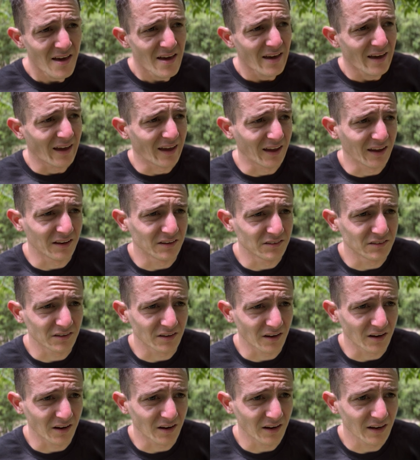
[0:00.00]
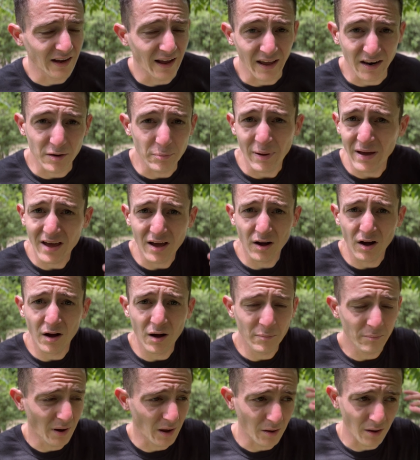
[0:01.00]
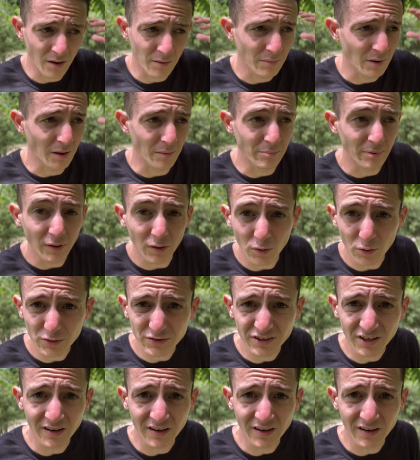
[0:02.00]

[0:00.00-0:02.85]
and uh, I had to pay my my bills.